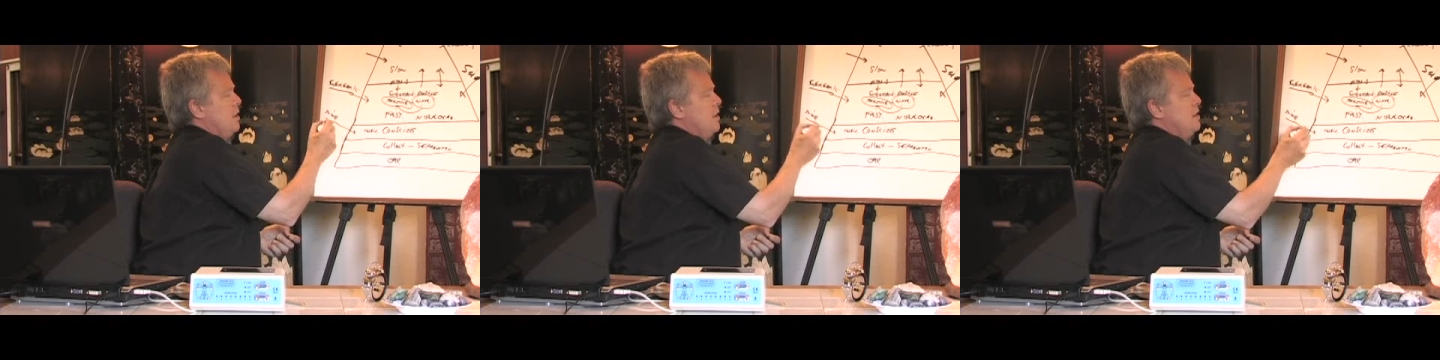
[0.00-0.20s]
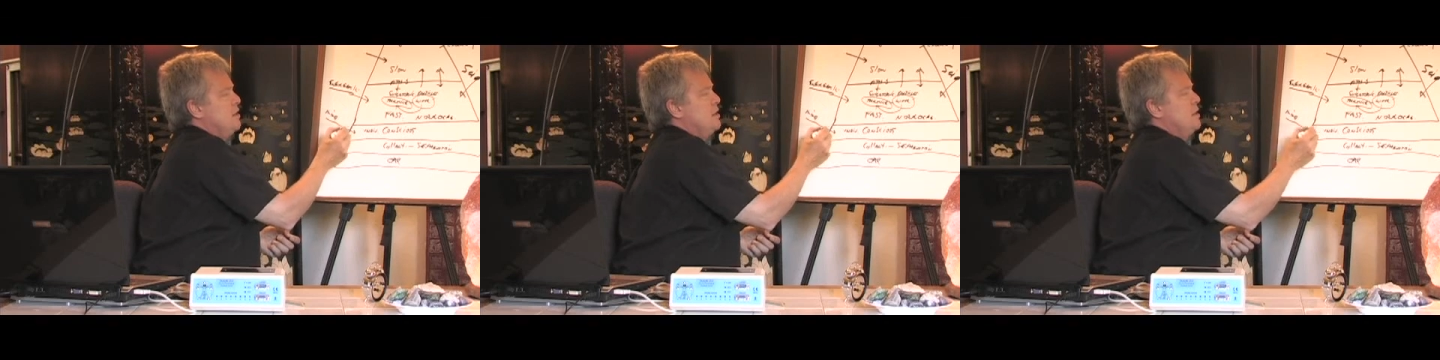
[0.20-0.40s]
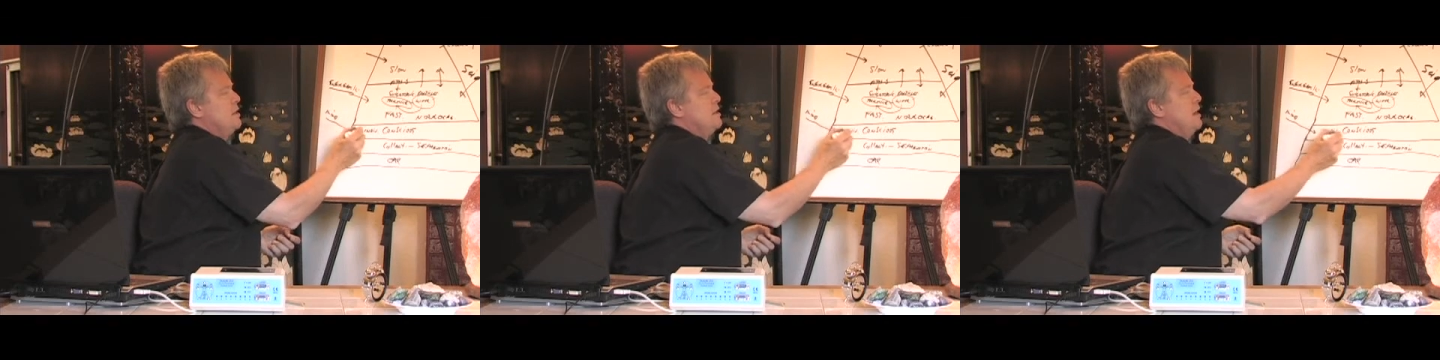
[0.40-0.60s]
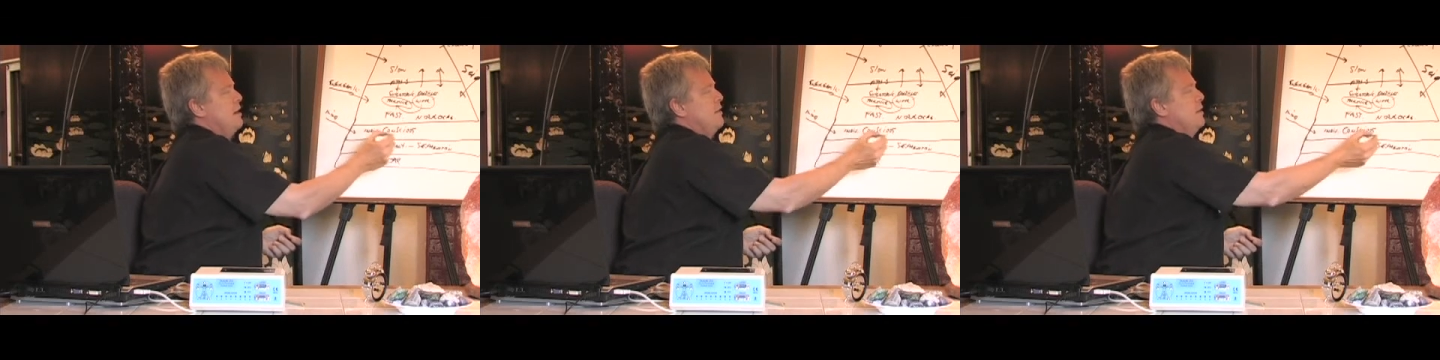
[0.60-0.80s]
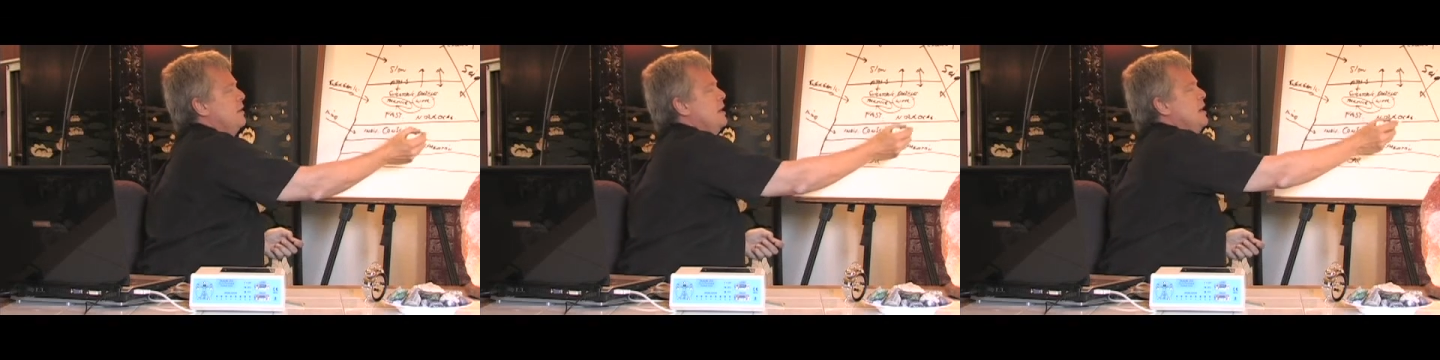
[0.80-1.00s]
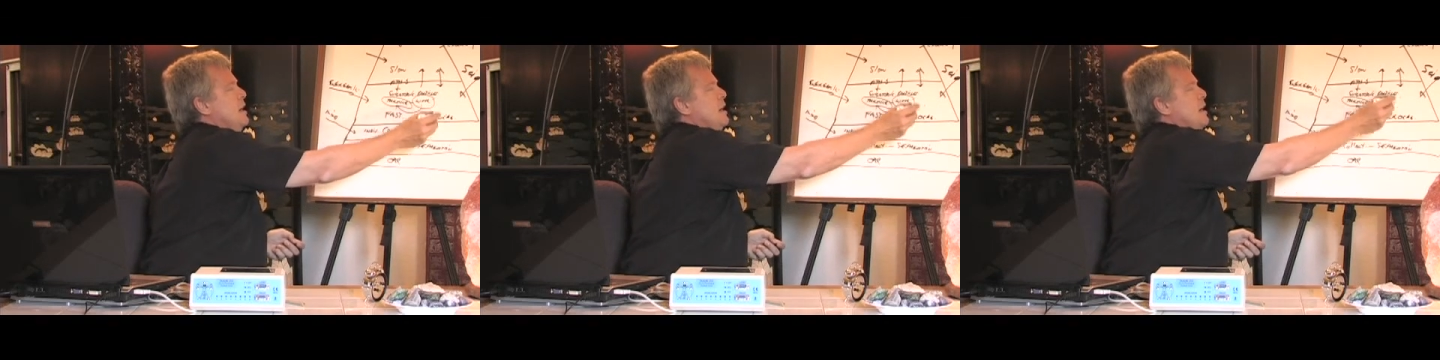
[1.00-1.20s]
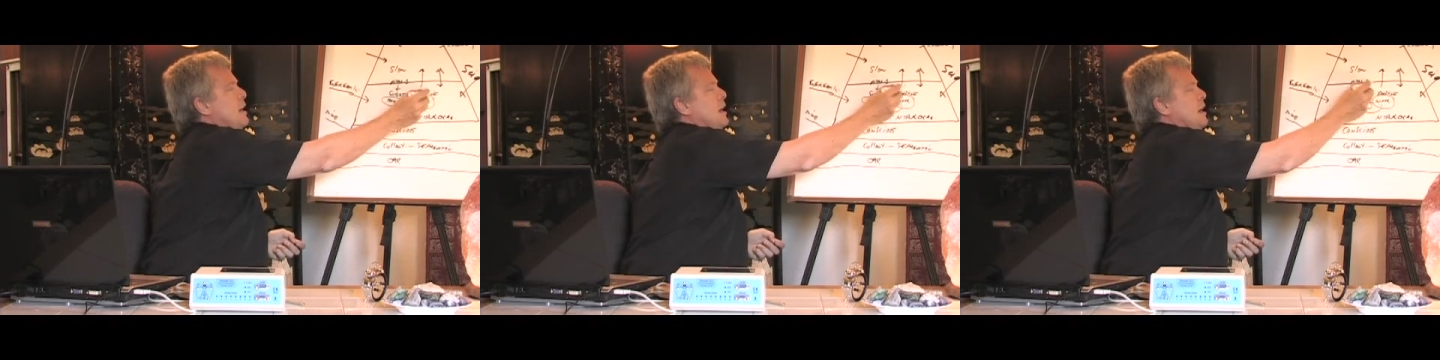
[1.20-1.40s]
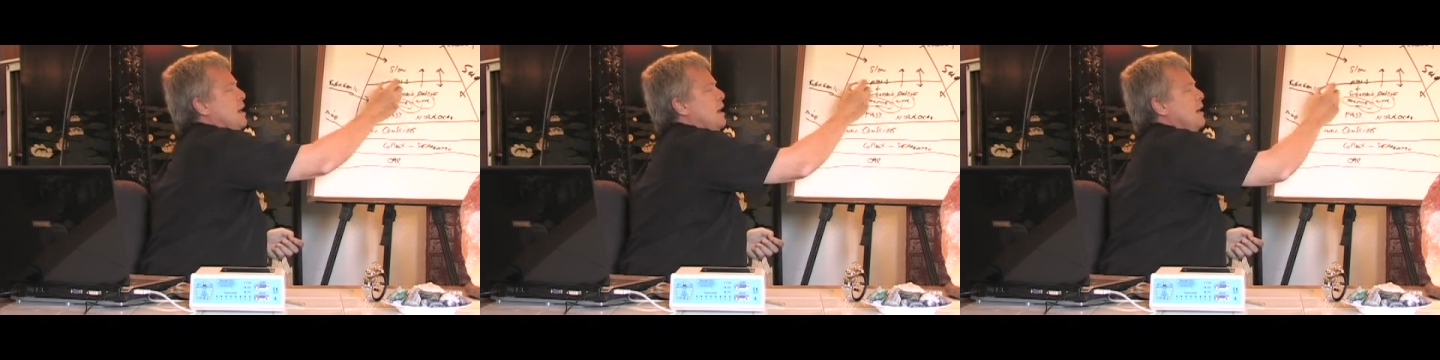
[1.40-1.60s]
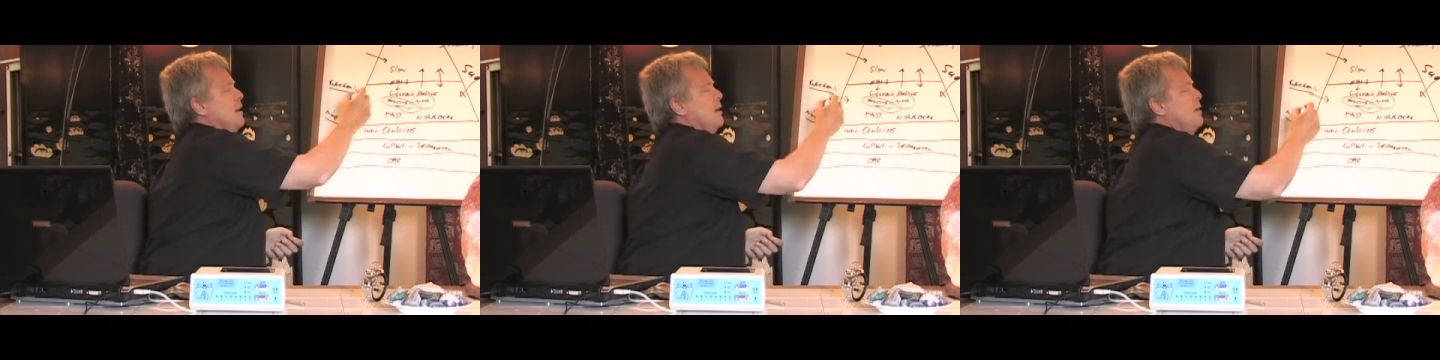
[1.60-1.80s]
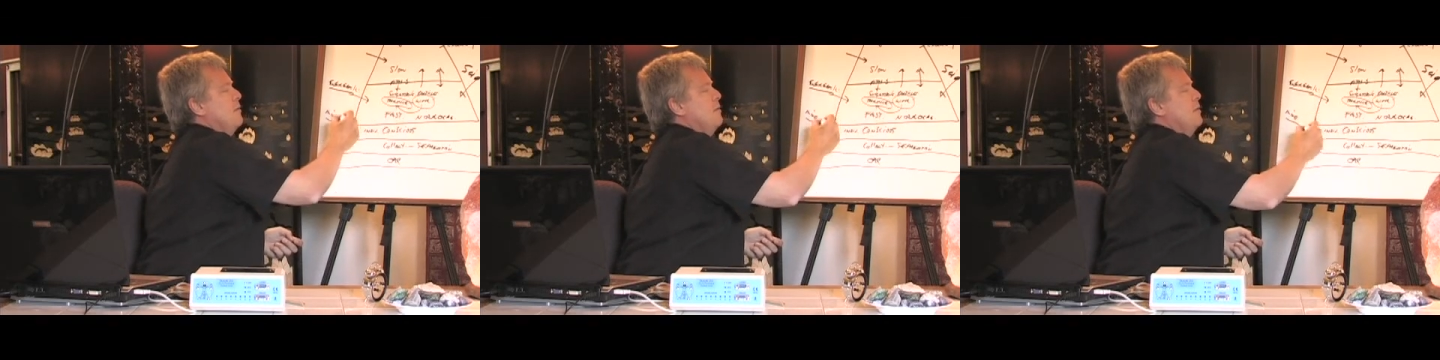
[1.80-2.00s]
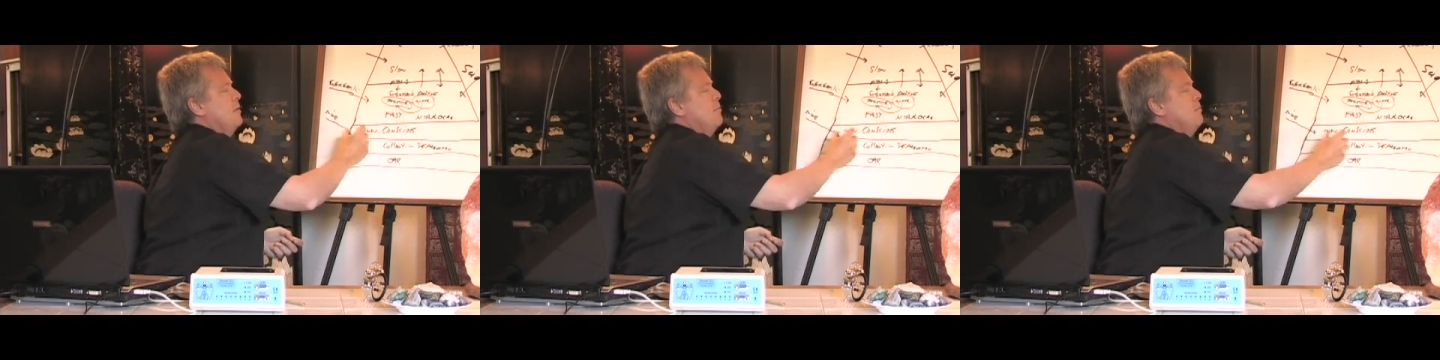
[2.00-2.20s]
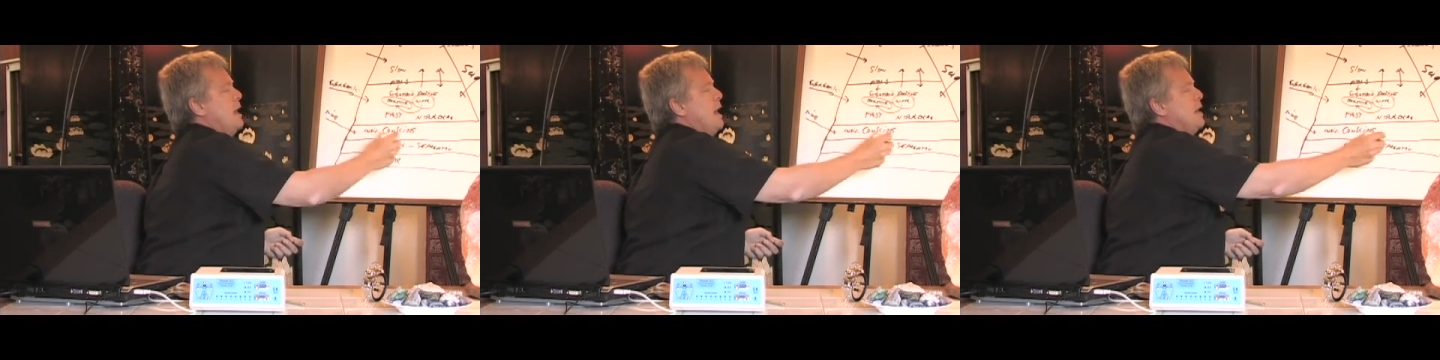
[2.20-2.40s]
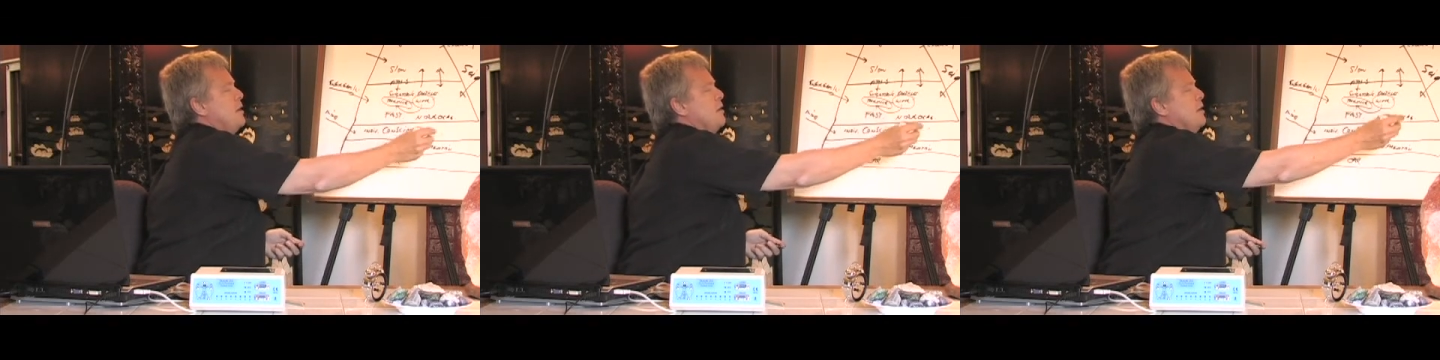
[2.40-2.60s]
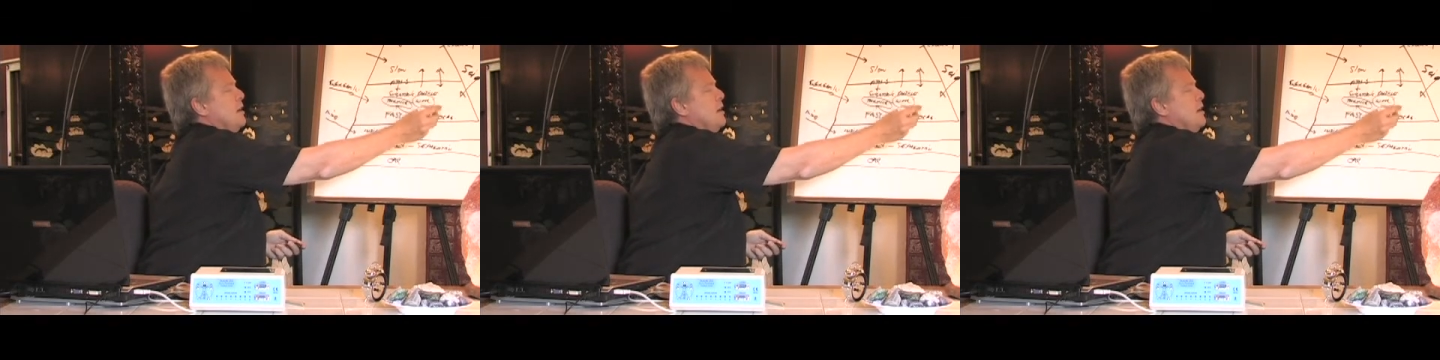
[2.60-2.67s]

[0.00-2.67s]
consciousness level, matter